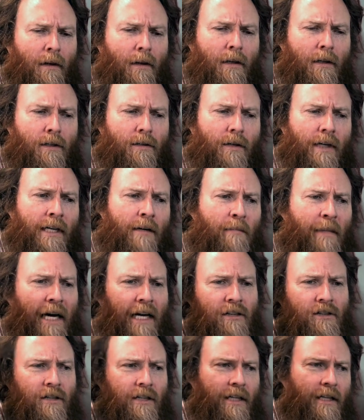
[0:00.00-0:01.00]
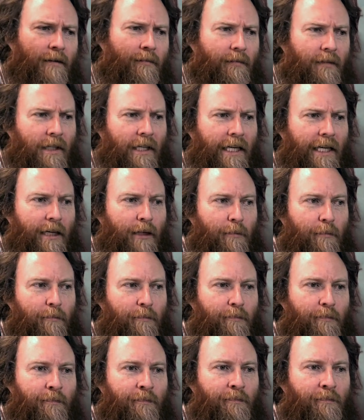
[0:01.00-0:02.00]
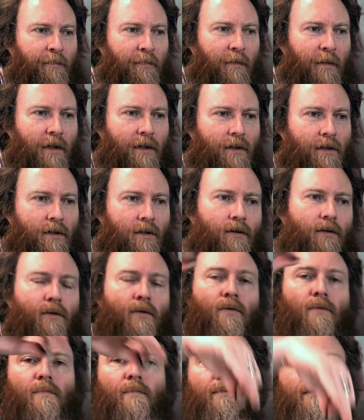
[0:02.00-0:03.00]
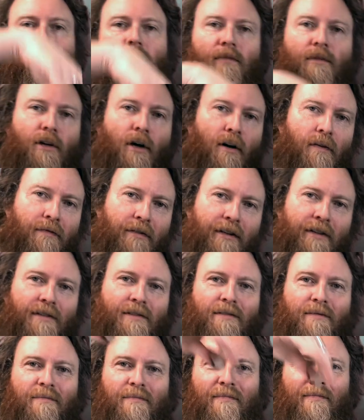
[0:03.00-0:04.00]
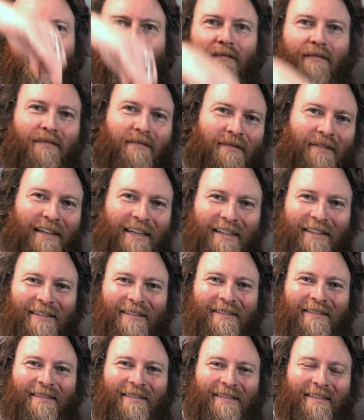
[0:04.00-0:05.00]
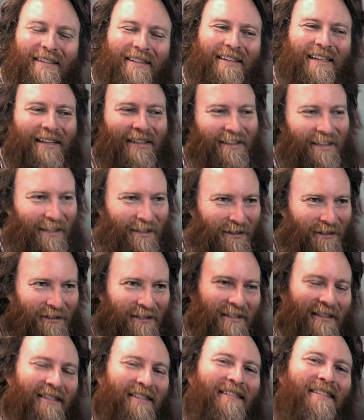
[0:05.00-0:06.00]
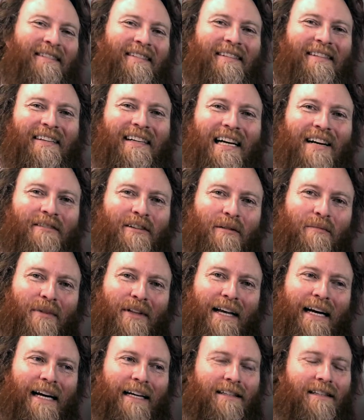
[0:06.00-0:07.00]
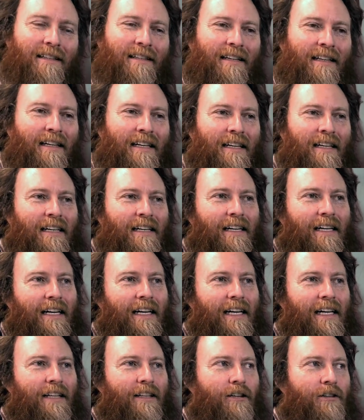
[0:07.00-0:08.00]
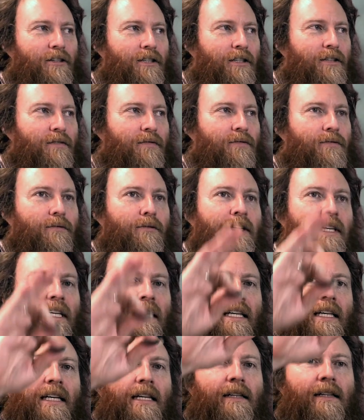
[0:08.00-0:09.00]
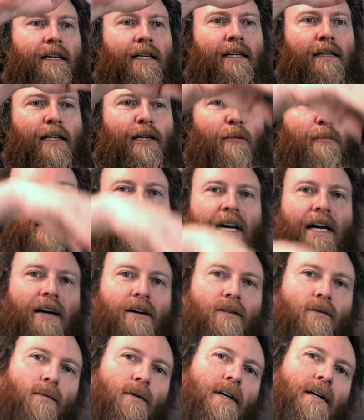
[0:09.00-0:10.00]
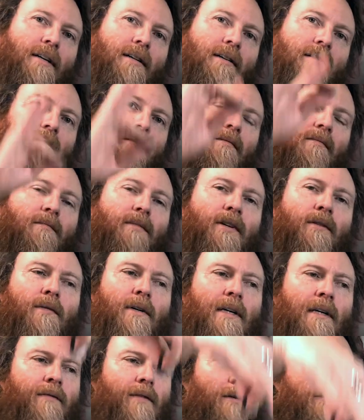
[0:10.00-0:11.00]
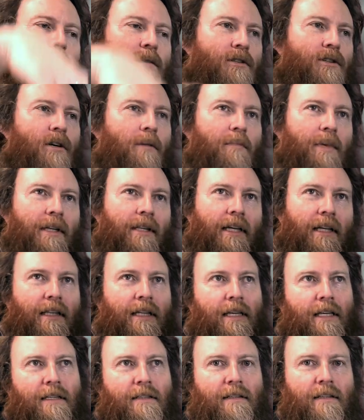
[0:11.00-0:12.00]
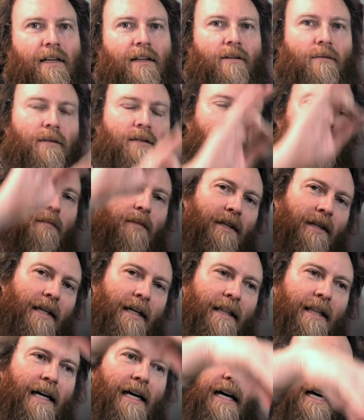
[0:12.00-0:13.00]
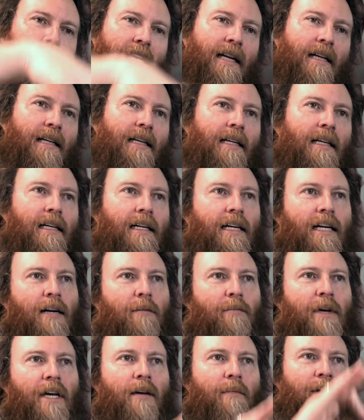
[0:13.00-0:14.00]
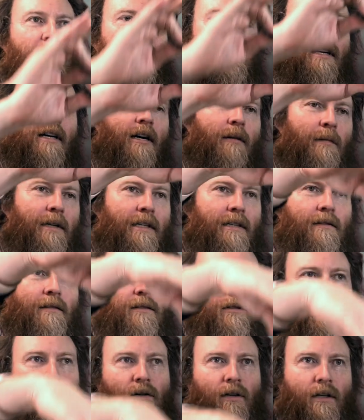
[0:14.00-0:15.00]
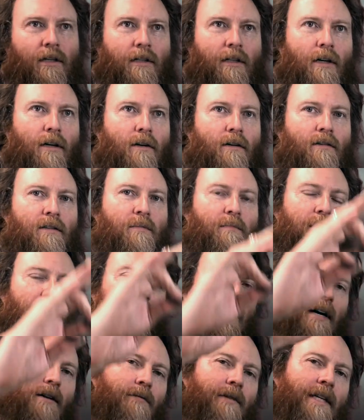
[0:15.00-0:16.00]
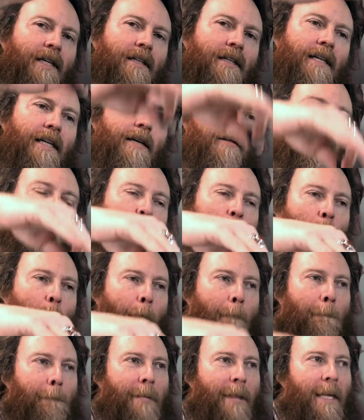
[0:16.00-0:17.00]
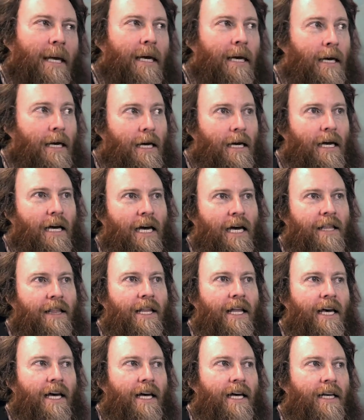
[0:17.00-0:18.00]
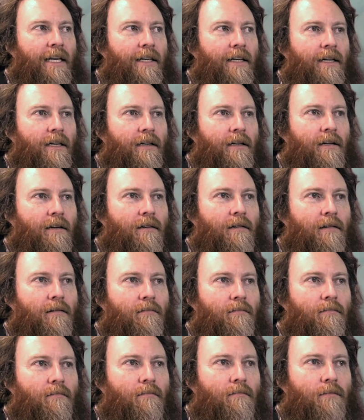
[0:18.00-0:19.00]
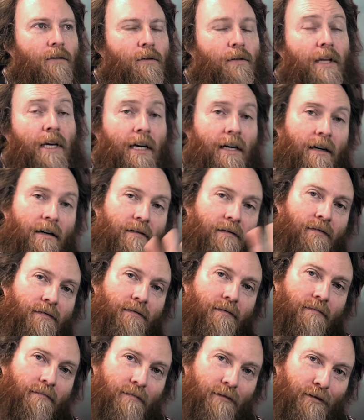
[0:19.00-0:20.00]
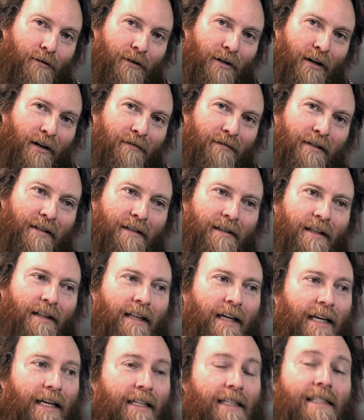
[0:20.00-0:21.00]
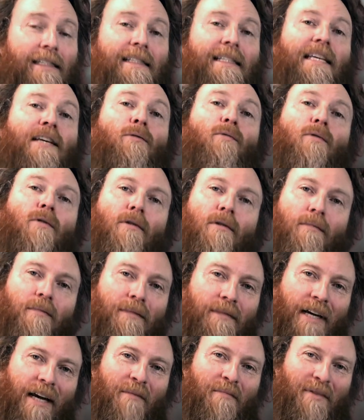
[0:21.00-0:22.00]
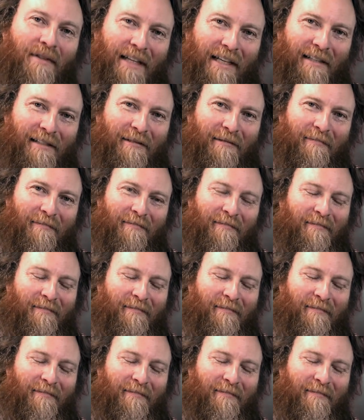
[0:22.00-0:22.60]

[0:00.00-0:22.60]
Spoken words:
So I imagine it like two dolphins, right? They're out in the ocean, they're having a blast, and they're just freely leaping out of the water. But one of them is jumping like this, and the other one's jumping like that. And maybe they're coming sort of close, but not really. And then you think of two dolphins in like a SeaWorld type place,